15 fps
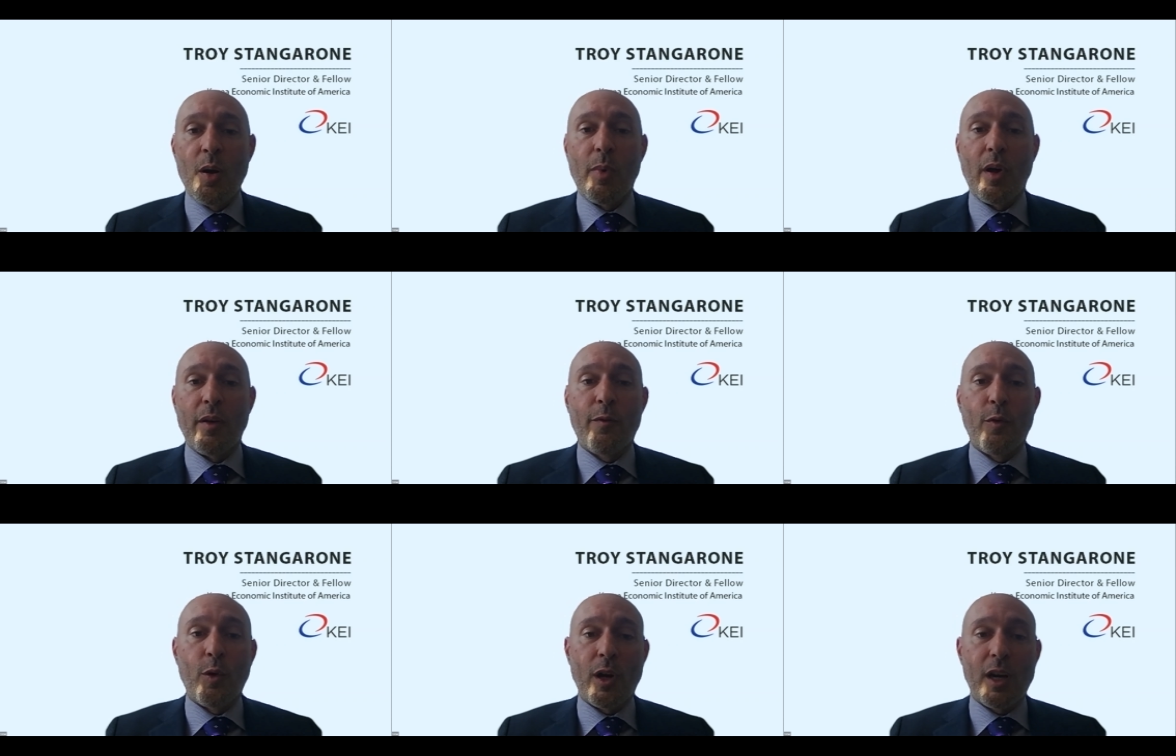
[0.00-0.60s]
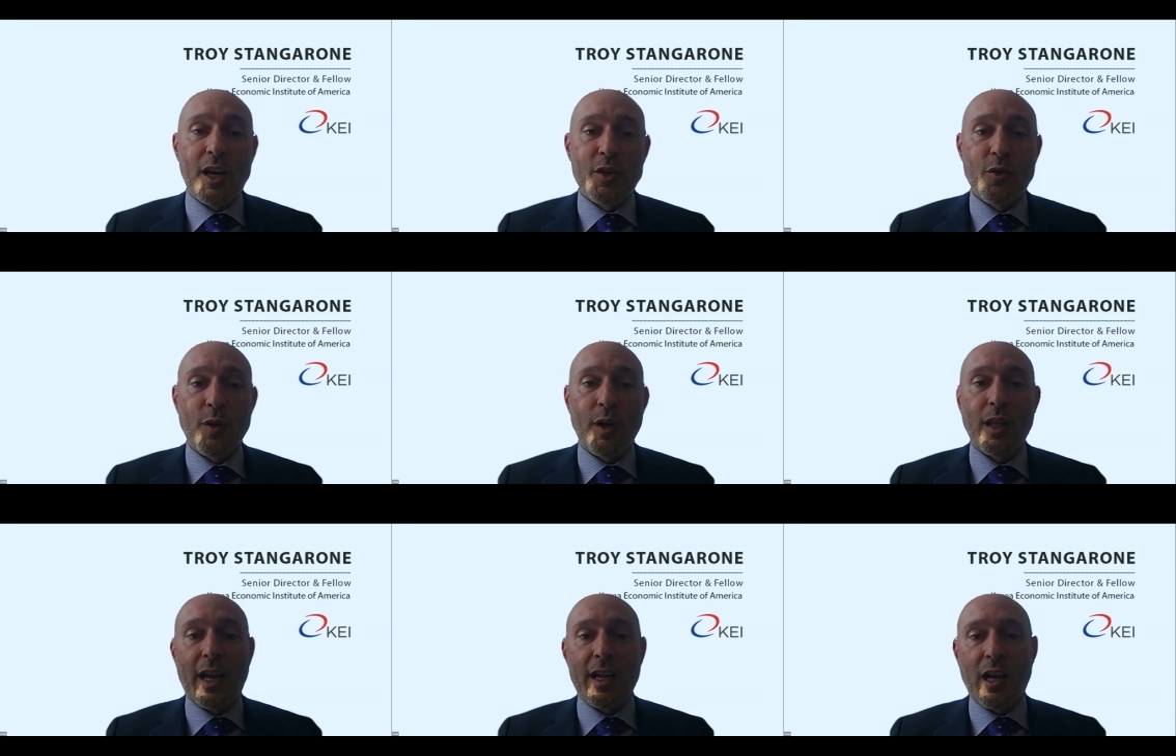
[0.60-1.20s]
But for a
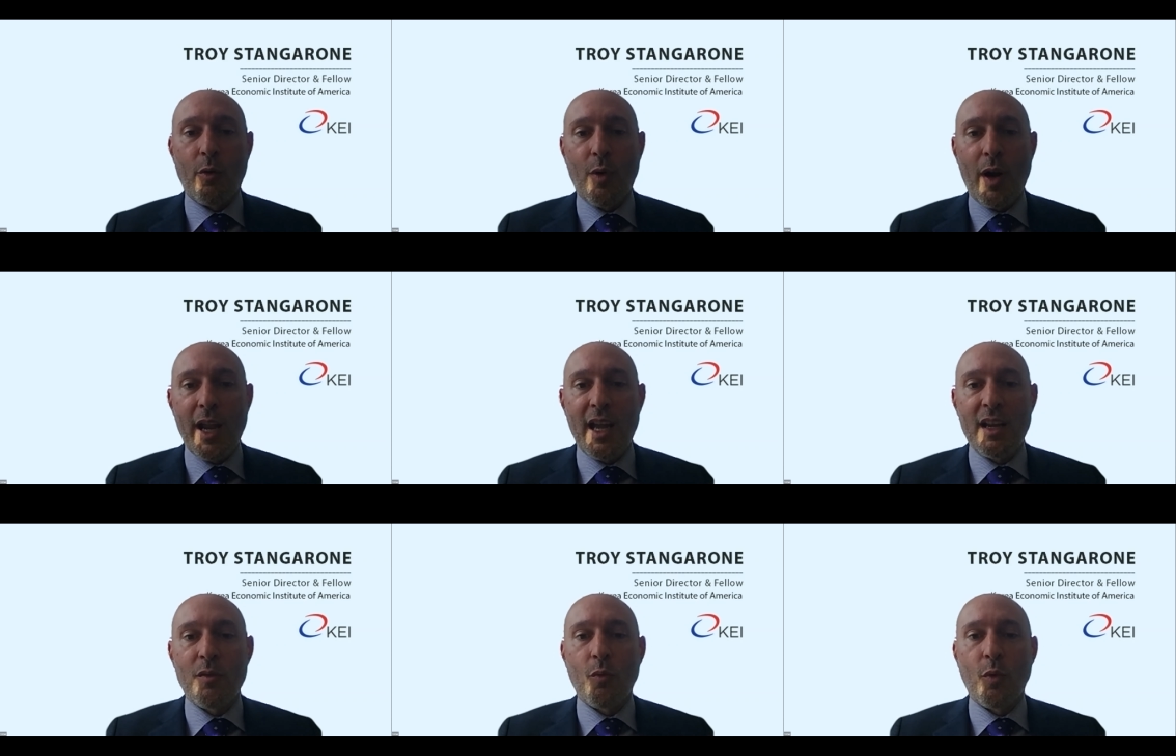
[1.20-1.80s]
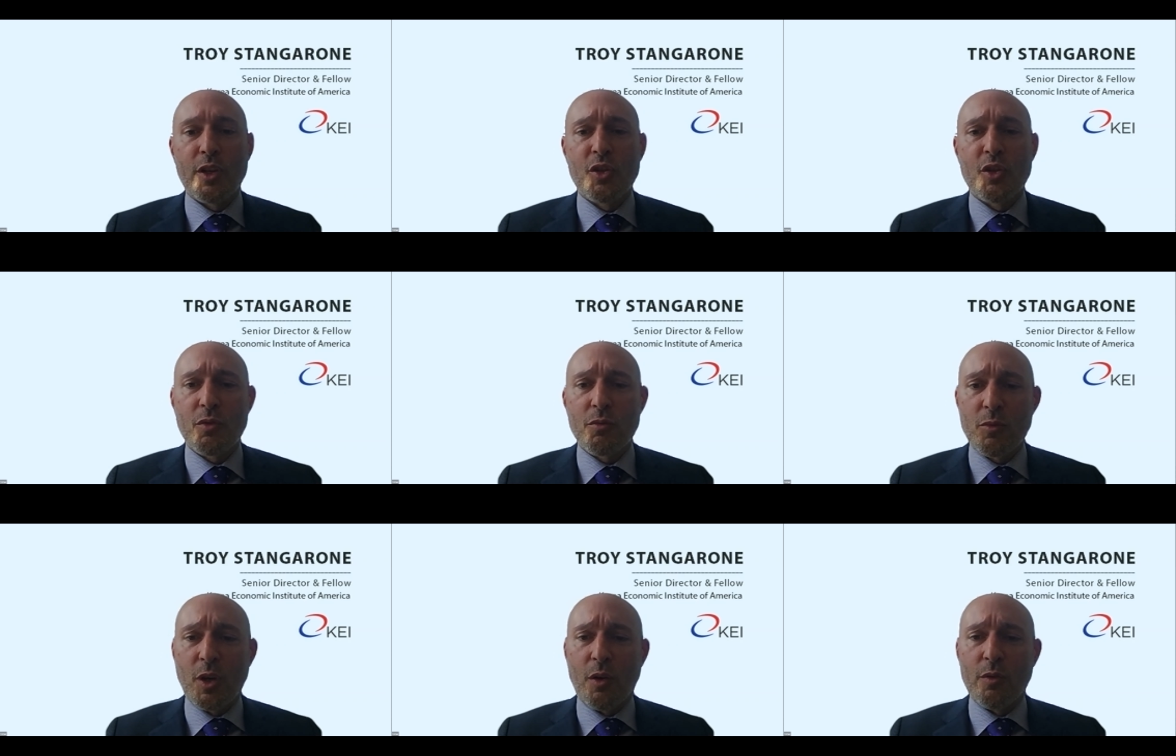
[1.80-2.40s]
country like Iran, which
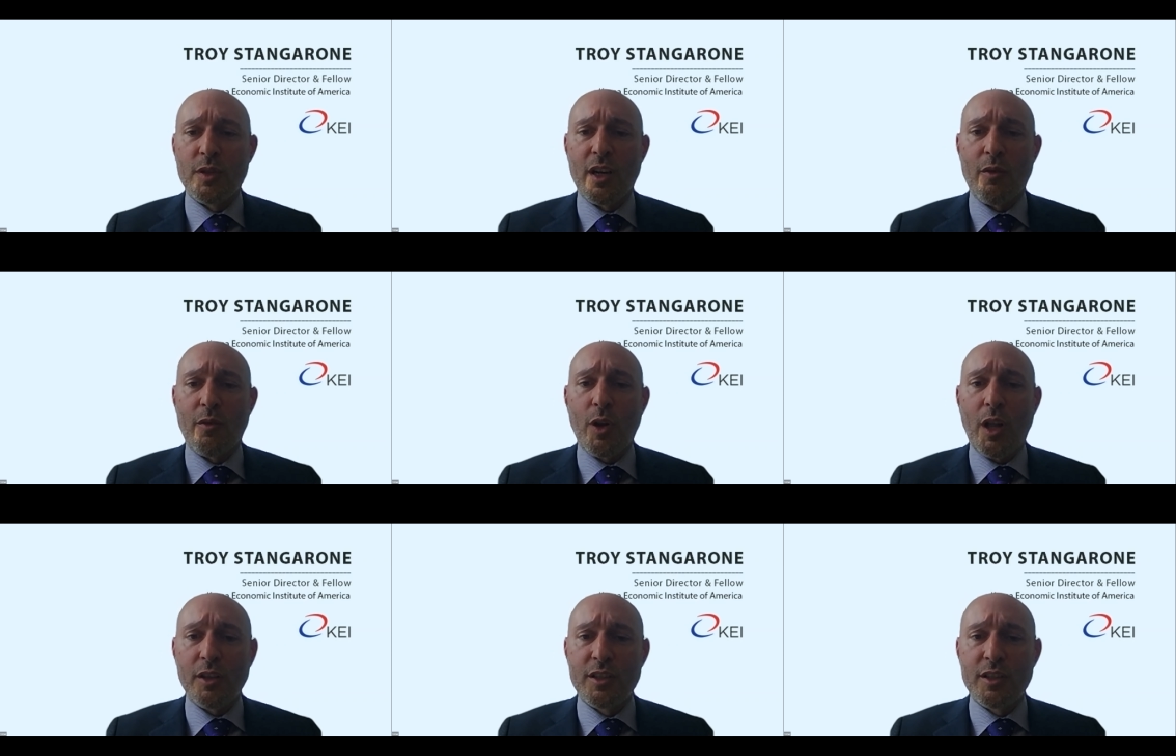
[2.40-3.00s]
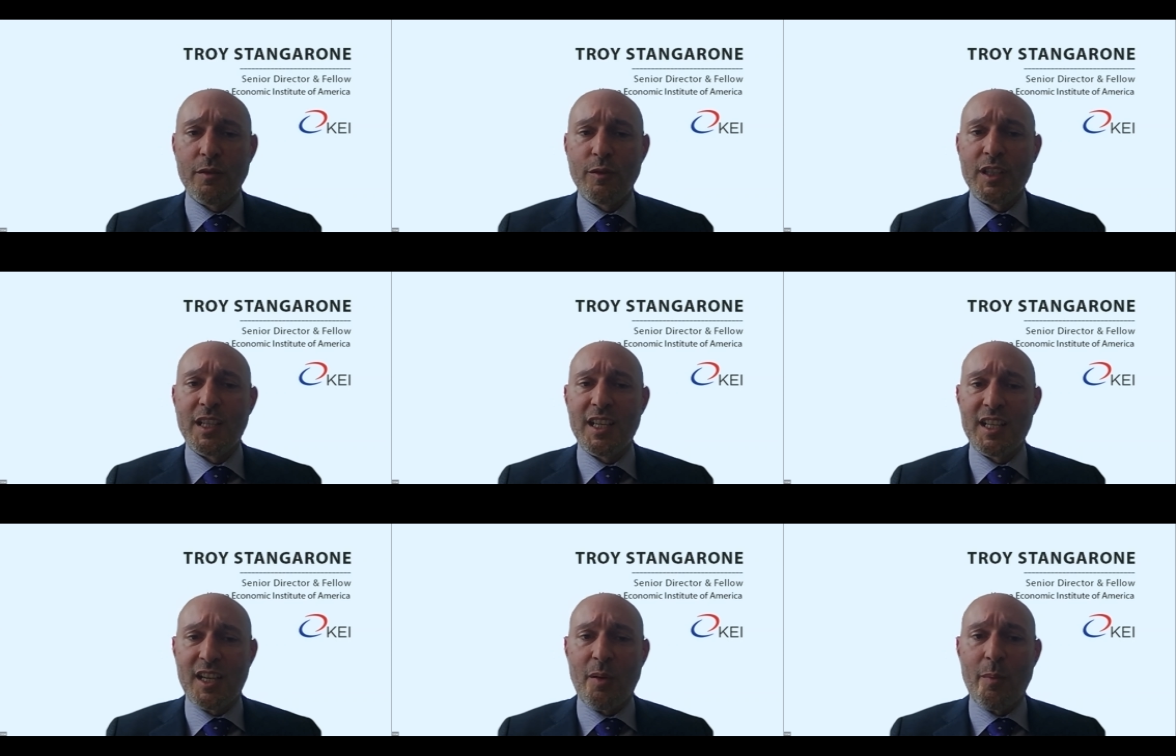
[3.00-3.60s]
did a relatively
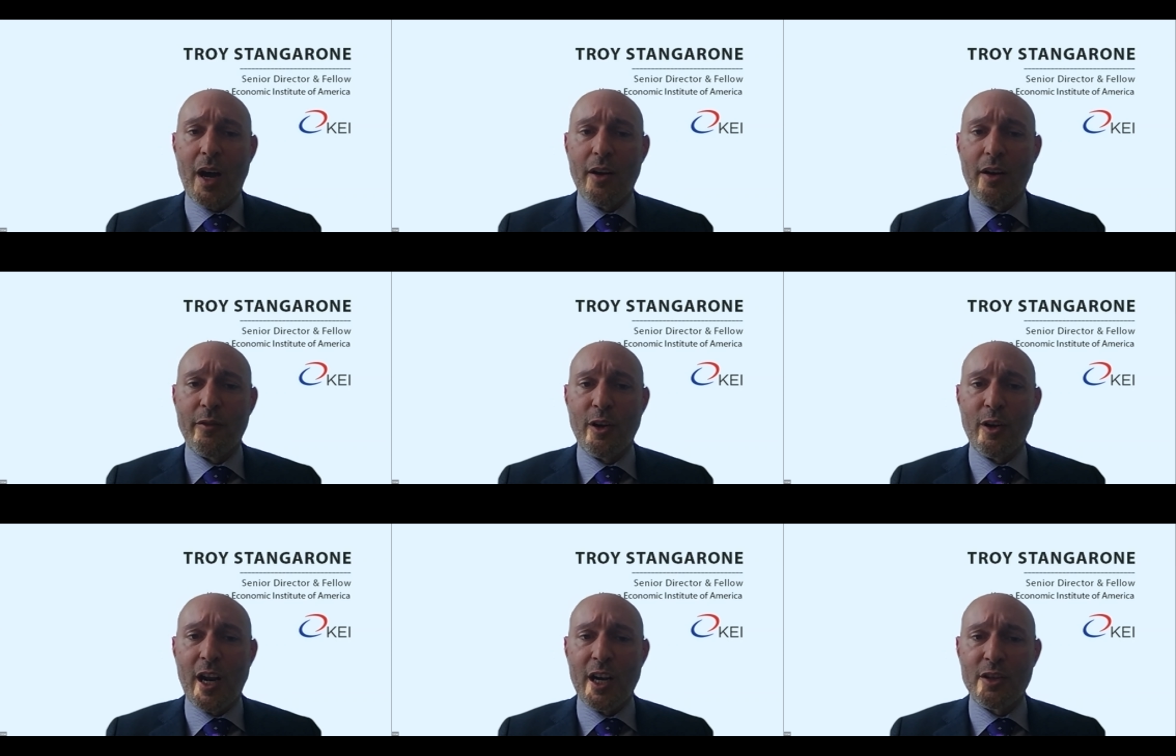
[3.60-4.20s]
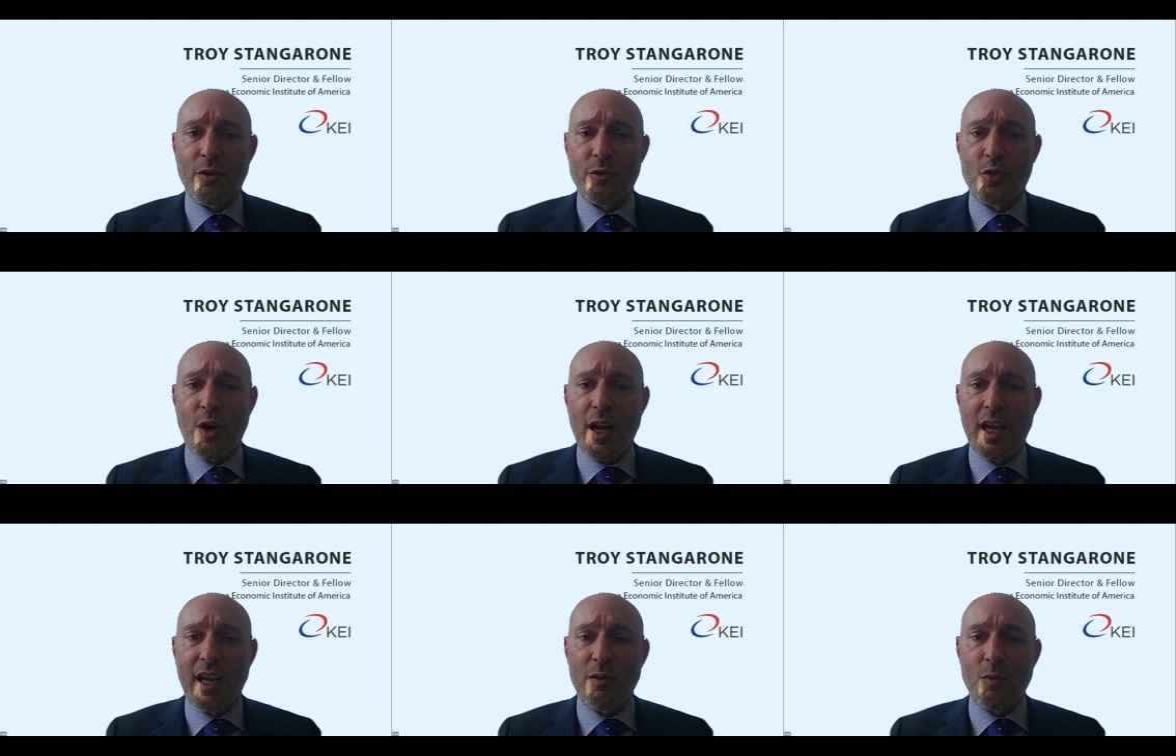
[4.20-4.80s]
decent amount of international
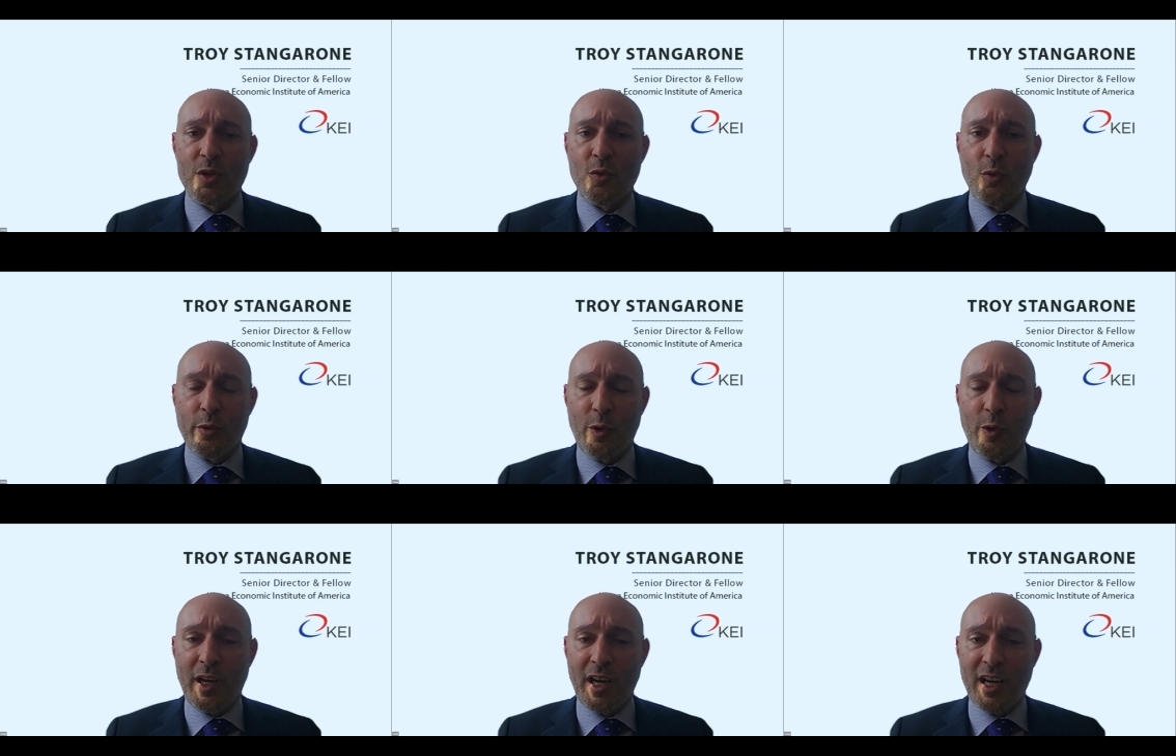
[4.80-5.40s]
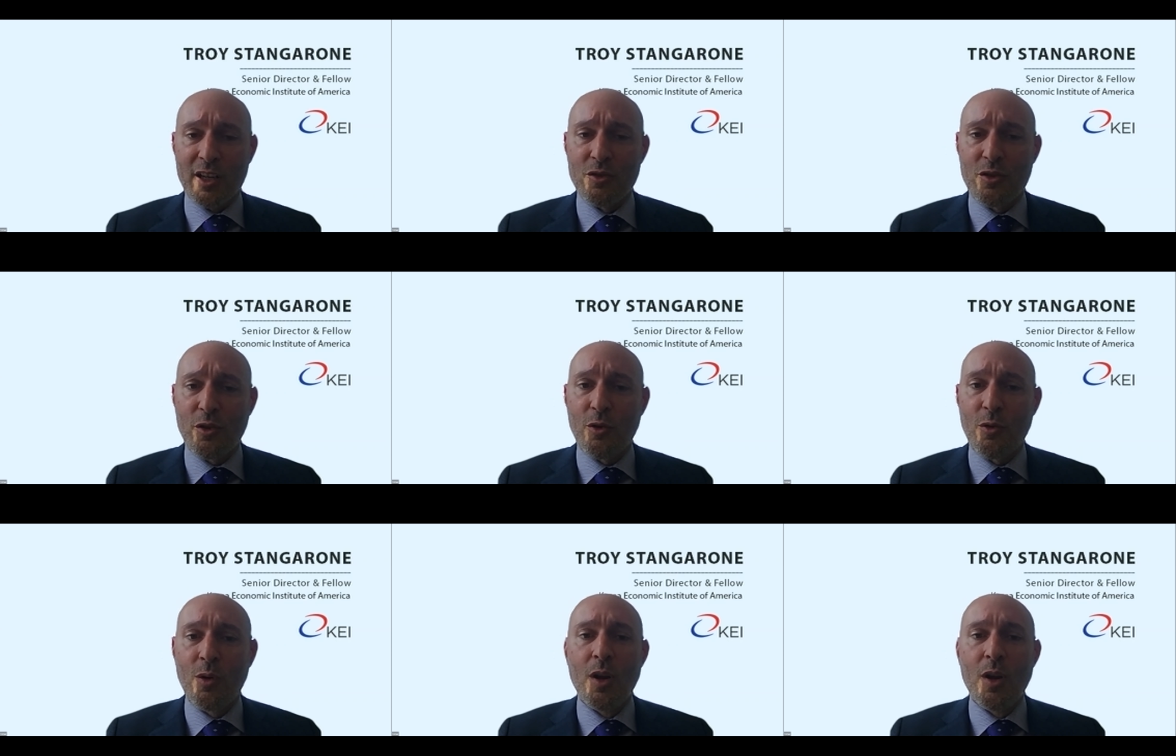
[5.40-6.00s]
trade, which North Korea didn't
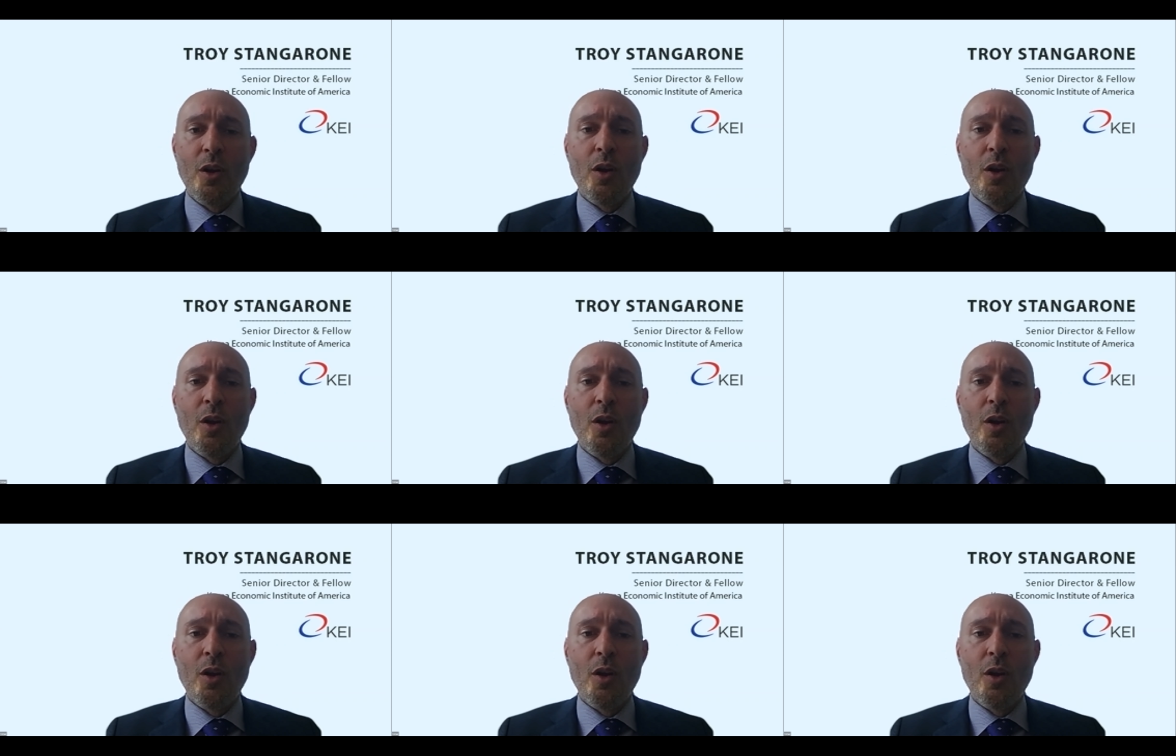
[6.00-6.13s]
do,